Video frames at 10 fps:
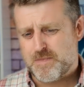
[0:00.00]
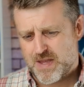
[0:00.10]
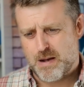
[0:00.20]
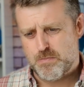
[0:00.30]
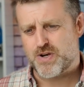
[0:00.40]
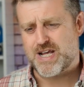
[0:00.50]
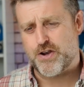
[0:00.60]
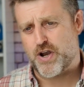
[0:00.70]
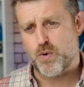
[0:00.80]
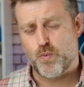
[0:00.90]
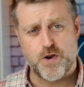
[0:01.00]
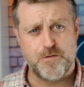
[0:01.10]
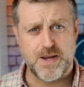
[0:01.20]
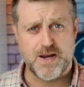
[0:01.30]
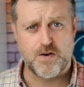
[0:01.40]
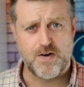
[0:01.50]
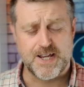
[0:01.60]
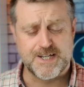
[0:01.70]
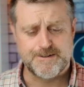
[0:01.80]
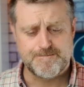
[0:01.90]
a mudguard on it would have been
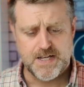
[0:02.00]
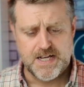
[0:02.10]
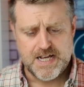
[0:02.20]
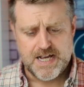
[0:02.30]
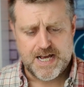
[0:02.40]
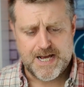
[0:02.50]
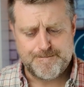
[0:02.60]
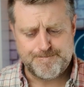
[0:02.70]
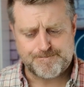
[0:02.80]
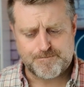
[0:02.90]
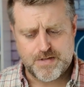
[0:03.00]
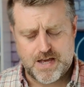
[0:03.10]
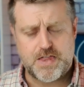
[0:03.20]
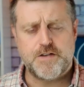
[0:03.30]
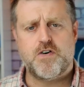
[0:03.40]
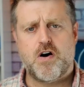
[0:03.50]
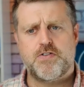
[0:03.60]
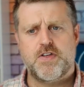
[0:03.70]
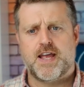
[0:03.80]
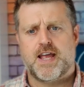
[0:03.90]
great. And then the fourth
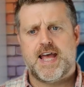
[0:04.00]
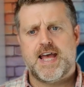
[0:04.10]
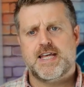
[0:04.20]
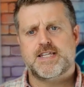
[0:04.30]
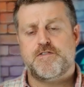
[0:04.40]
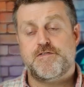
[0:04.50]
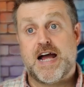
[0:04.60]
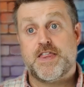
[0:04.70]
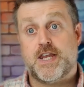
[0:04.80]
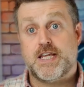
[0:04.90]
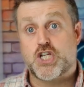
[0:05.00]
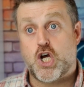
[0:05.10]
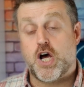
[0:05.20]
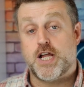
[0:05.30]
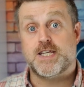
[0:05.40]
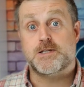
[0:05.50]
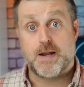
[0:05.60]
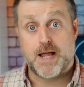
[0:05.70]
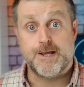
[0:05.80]
thing is the fact that it's got a display.